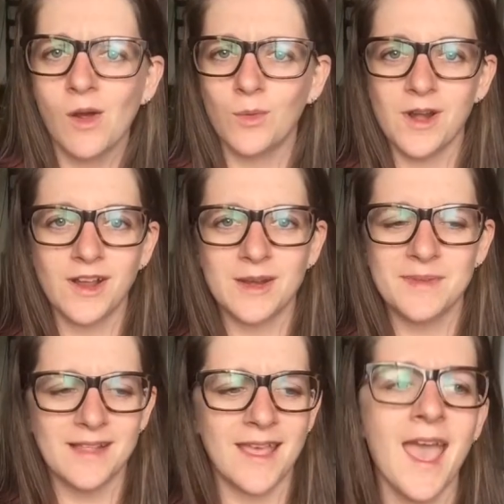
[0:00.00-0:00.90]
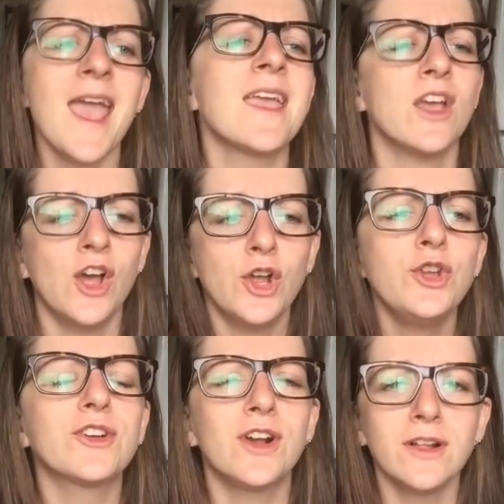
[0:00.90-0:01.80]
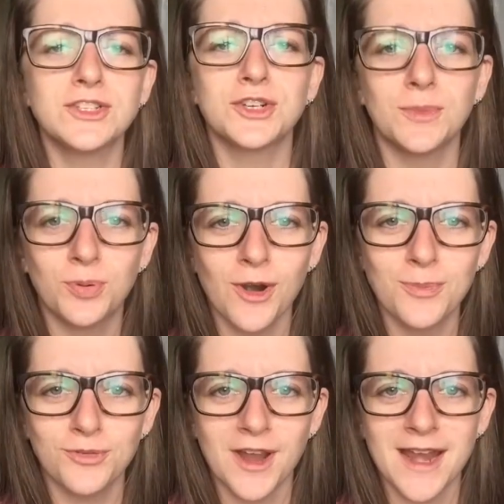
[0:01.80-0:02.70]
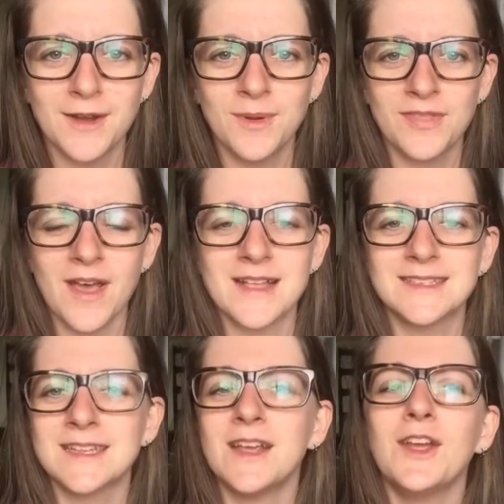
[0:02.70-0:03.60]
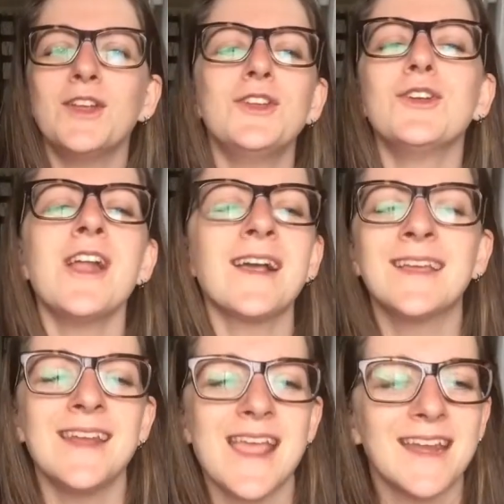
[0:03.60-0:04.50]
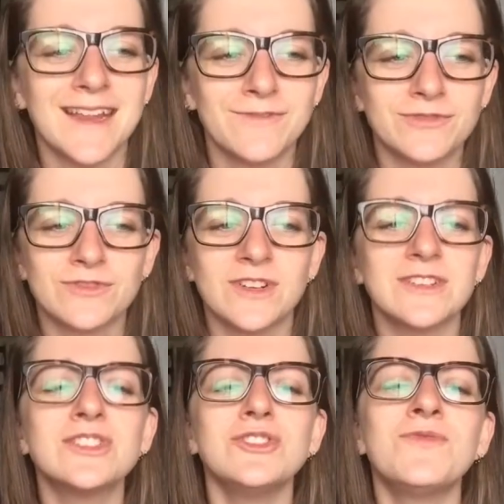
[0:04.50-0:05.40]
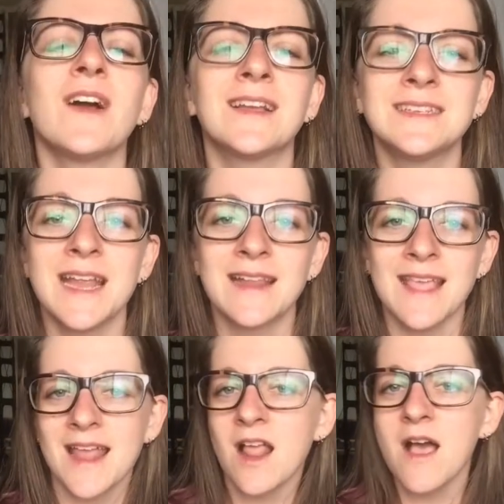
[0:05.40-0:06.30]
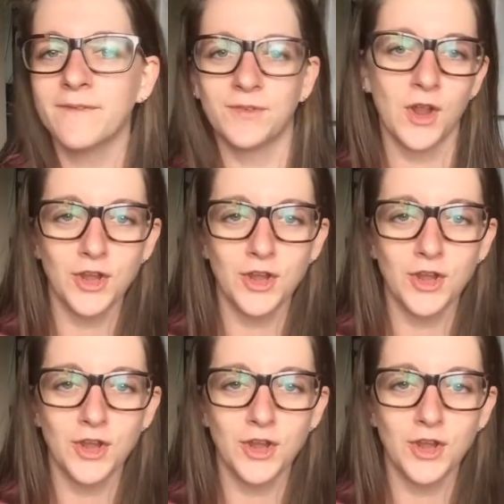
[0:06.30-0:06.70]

We're not going to be like, hey, you're culture appropriating with us. You're not Canadian for real, so you fucking take that off.